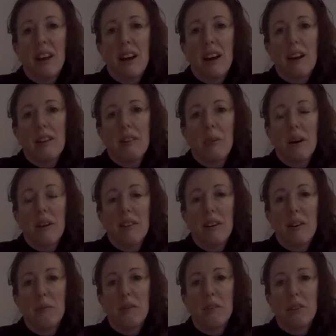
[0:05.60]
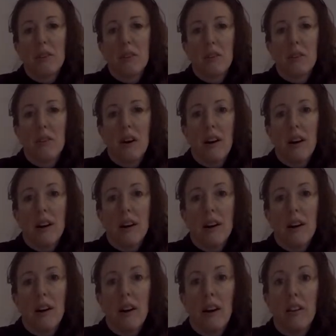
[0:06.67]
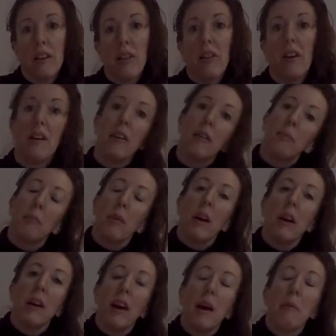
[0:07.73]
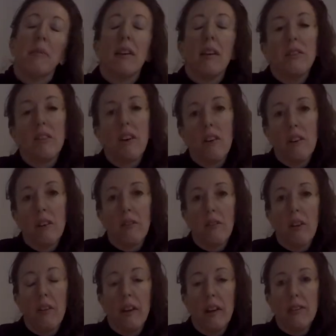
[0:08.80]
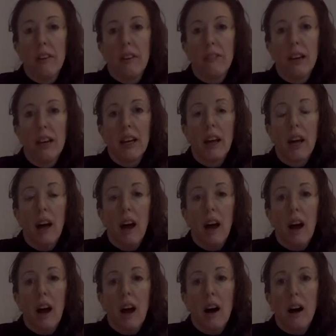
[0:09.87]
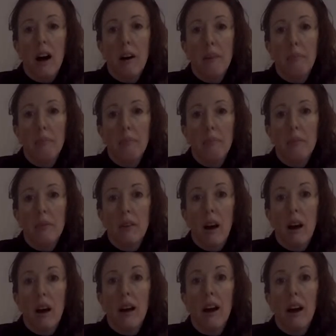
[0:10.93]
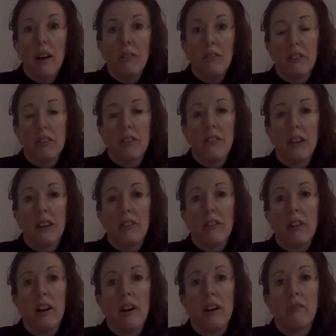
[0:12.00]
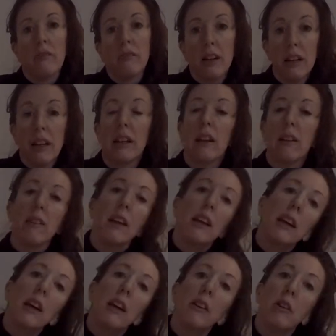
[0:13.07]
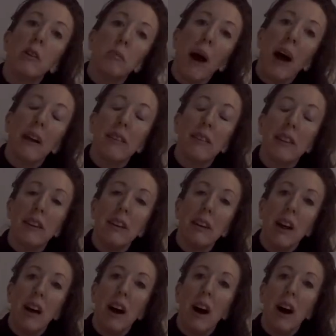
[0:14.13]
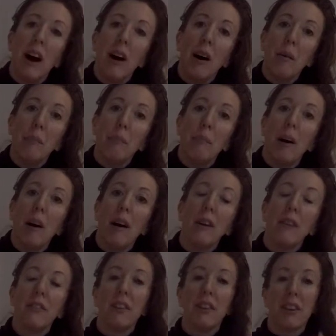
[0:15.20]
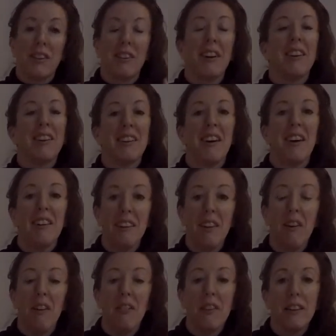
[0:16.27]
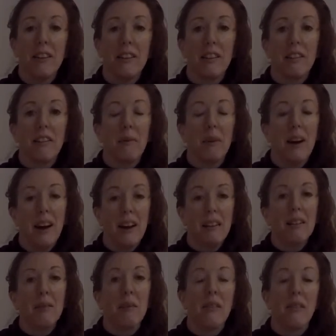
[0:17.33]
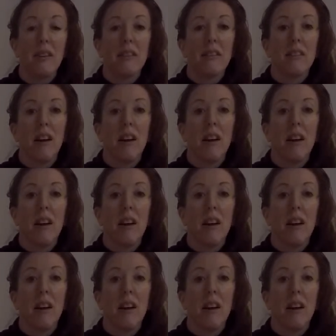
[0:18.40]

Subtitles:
and welcome to another episode of Loch Ness Living. I have just finished a really lovely new pattern, but I've just done a lot of knitting, so my hands and my wrists,